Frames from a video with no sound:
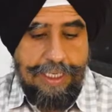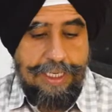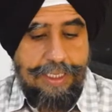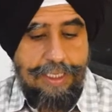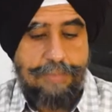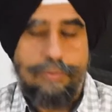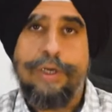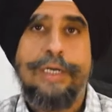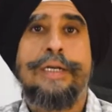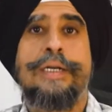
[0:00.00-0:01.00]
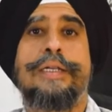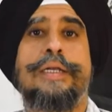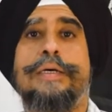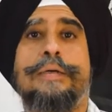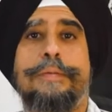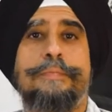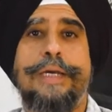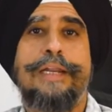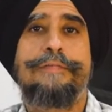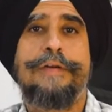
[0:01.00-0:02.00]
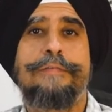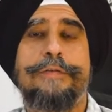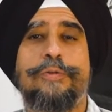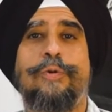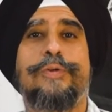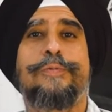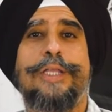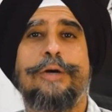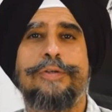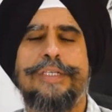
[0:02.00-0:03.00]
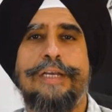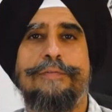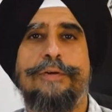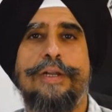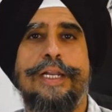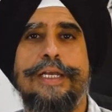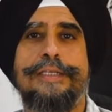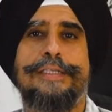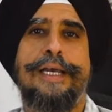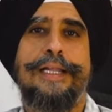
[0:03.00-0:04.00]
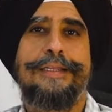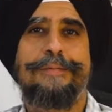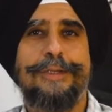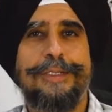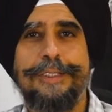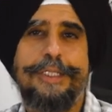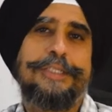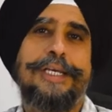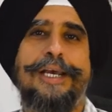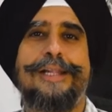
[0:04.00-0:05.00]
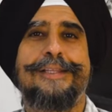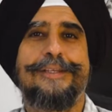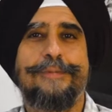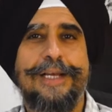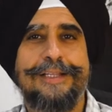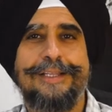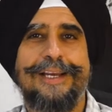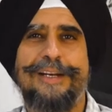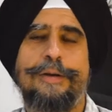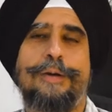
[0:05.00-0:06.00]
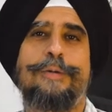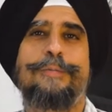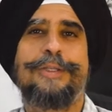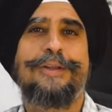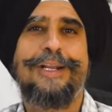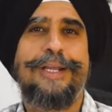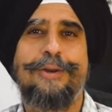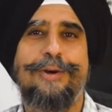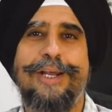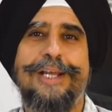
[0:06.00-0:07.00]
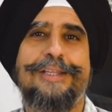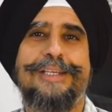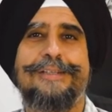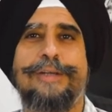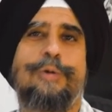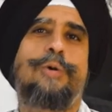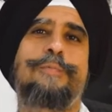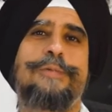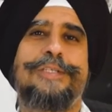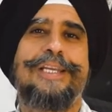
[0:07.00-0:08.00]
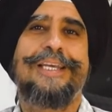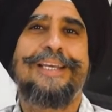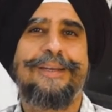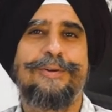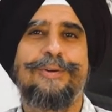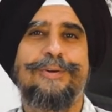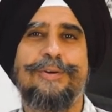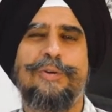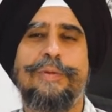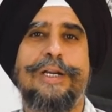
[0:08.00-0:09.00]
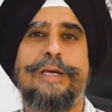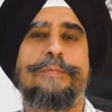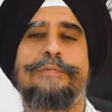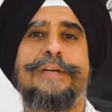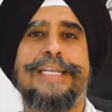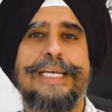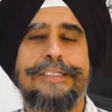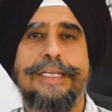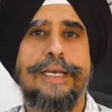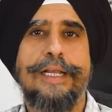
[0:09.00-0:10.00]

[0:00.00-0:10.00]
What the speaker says: Another important benefit which goes without saying for running is health. They say health is wealth, and with running, your health is obviously, you know, you build up a fantastic